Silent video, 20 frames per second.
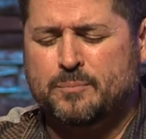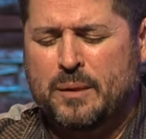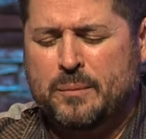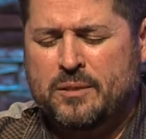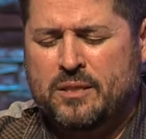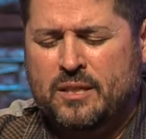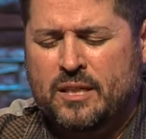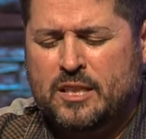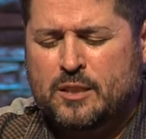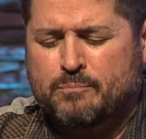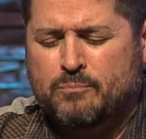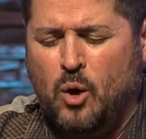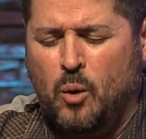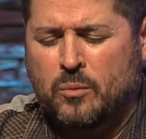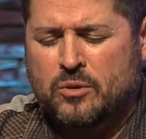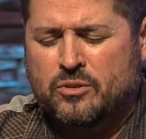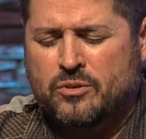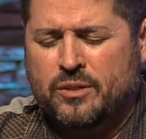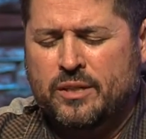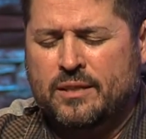Maybe these
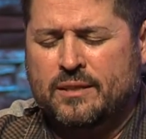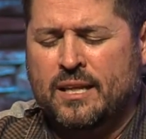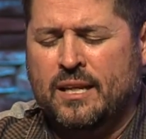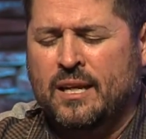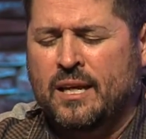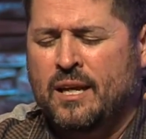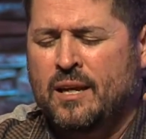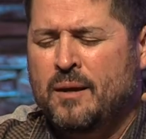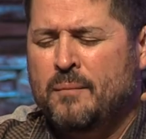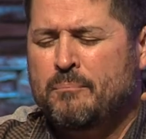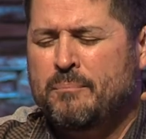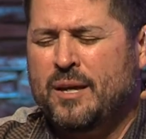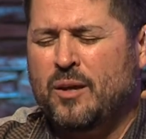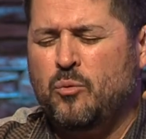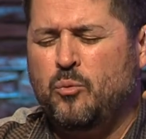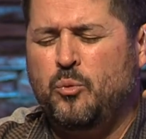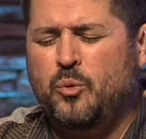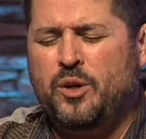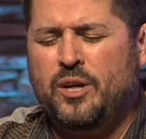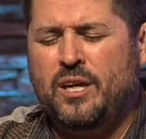moments are it that, man,
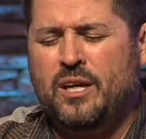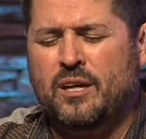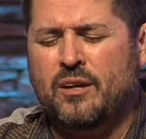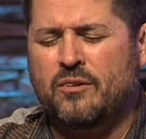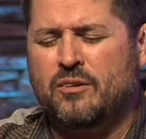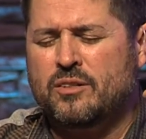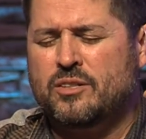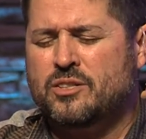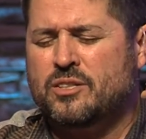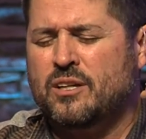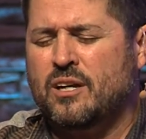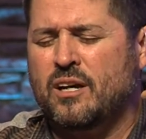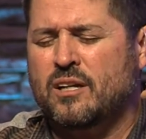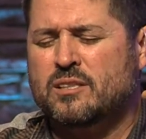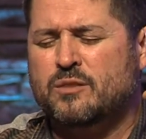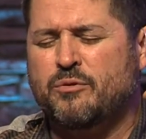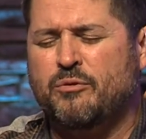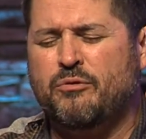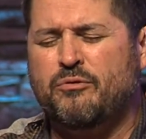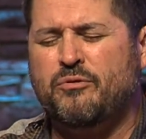we are
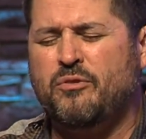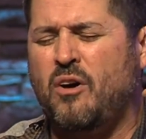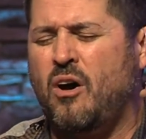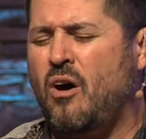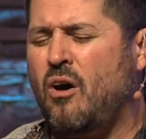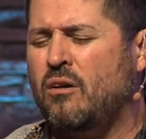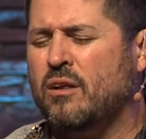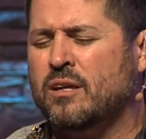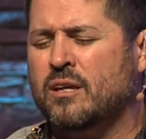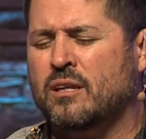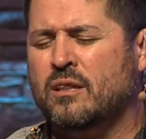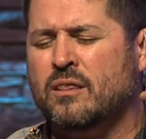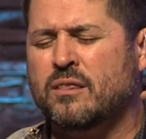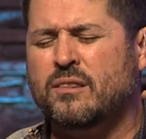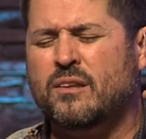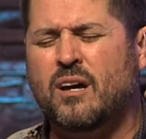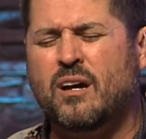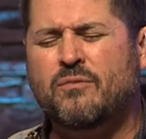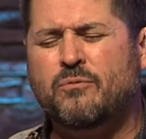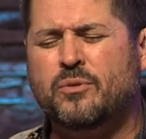just falling in
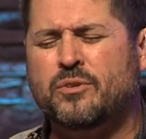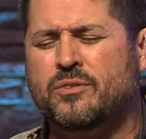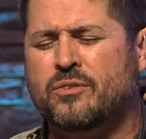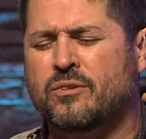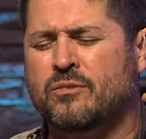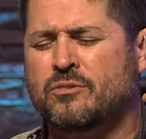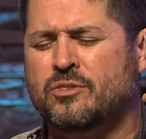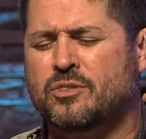love with you,